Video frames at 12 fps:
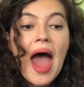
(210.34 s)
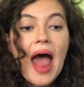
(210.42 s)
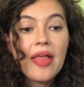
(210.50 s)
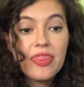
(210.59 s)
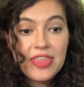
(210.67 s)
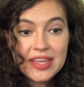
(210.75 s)

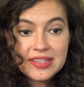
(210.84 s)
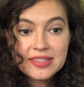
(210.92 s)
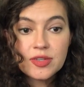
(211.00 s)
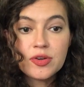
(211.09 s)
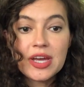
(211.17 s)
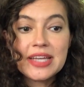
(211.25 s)
And this
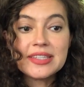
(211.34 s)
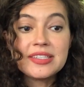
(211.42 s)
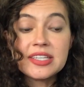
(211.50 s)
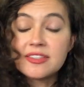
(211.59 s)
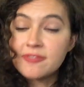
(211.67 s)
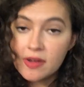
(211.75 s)
creates
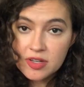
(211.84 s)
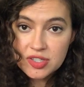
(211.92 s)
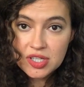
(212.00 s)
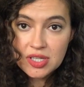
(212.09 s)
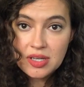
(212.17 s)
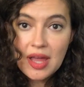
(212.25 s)

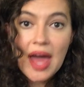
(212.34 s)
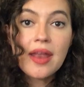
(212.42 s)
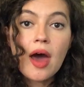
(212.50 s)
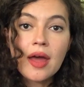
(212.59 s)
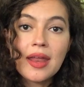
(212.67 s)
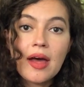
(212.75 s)
dysfunction and
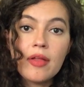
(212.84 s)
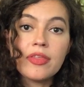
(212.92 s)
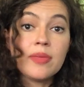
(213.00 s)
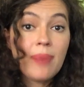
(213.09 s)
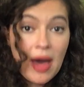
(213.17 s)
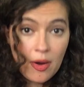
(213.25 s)

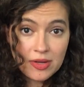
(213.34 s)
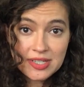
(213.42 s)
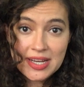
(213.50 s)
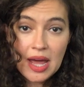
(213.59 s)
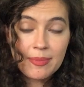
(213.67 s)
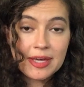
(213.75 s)
unhealthy power
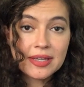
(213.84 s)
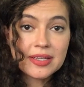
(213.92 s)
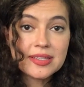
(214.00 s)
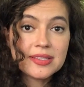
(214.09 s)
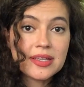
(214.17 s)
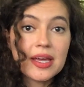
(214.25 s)

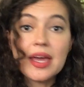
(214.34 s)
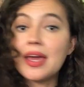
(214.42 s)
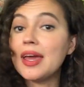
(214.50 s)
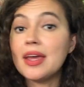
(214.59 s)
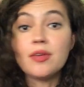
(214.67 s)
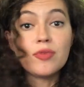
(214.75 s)
dynamics
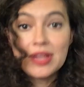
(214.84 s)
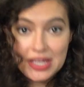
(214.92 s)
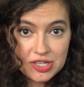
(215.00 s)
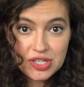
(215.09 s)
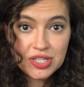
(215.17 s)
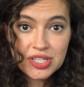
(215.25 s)
in
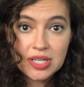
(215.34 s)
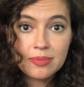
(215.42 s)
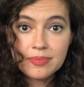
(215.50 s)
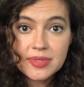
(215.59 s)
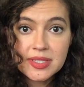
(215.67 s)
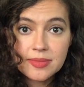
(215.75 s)

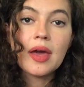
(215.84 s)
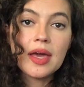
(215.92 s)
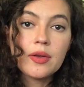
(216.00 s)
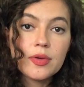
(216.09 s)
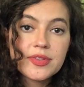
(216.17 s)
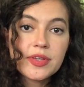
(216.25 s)
relationships.
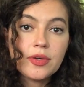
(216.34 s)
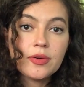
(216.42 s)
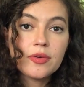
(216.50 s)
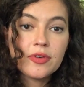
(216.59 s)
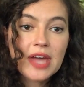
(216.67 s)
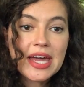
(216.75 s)
It also
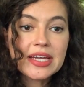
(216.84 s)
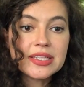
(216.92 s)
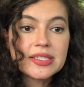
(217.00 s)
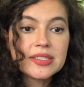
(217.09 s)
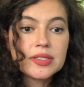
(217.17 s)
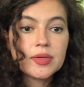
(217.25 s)

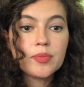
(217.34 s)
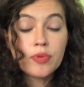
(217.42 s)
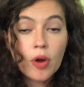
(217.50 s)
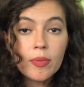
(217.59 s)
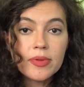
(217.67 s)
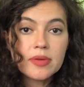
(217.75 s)
creates
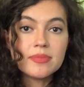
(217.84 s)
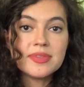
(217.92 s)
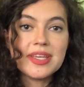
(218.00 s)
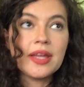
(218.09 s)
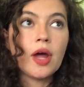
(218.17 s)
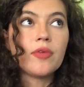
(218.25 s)

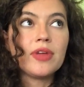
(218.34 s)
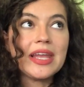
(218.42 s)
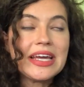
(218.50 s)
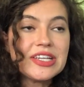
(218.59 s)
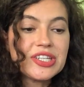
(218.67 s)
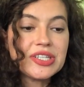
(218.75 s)
problems in our
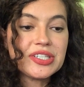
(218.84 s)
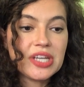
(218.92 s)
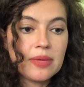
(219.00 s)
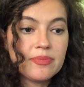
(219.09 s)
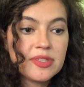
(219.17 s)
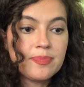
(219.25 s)

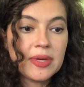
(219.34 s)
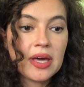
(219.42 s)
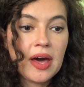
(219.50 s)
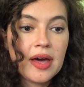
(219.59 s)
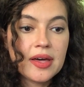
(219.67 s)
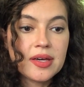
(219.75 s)
relationships
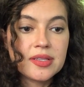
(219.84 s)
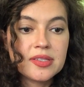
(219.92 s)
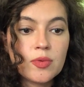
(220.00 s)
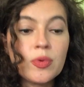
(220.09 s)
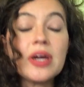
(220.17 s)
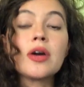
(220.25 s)

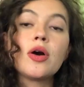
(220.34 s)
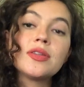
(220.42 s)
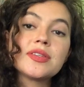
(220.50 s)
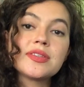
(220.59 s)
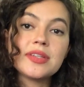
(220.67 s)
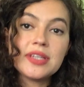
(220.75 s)
because we're
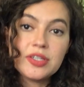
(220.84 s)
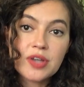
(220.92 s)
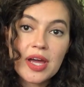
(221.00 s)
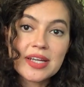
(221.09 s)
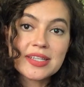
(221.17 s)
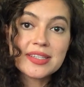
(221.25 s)
constantly
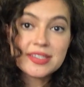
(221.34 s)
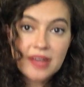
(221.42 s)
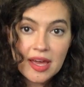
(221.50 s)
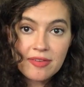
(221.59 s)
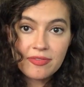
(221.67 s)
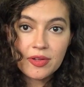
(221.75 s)
trying to
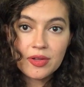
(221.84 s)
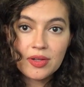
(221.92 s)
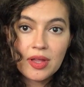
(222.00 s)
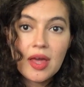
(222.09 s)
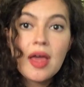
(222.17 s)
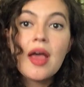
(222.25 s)

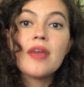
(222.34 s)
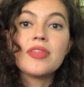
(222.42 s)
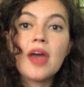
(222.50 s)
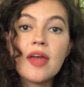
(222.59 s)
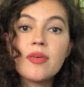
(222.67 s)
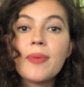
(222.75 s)
stifle
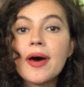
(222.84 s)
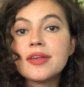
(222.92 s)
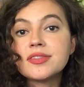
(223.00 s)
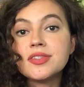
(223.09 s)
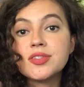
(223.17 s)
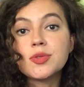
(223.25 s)
the other
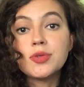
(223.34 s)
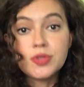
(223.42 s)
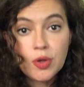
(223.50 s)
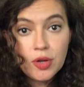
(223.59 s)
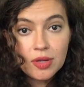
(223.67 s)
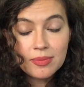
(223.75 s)
person's
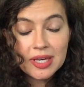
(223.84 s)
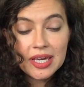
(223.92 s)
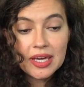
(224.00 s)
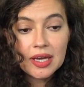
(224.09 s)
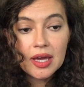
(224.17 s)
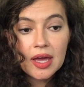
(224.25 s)

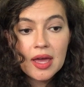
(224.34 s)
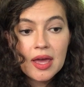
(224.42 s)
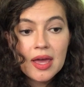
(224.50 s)
autonomy